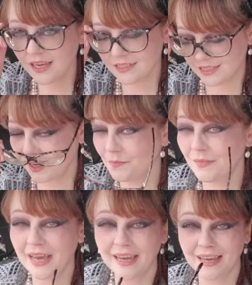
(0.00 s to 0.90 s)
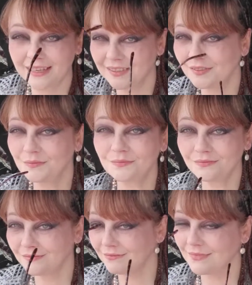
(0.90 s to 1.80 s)
so my
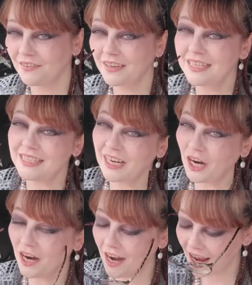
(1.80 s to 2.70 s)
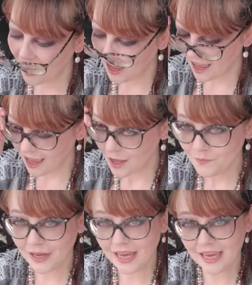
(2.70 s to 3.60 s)
face here,
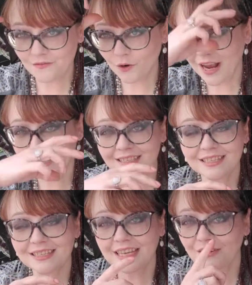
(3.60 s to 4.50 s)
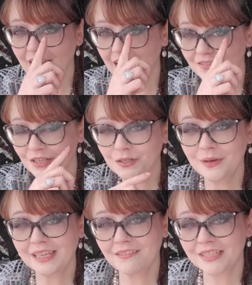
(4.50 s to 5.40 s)
my forehead is a skin graft, so is
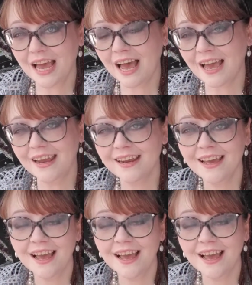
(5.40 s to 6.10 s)
my left eye.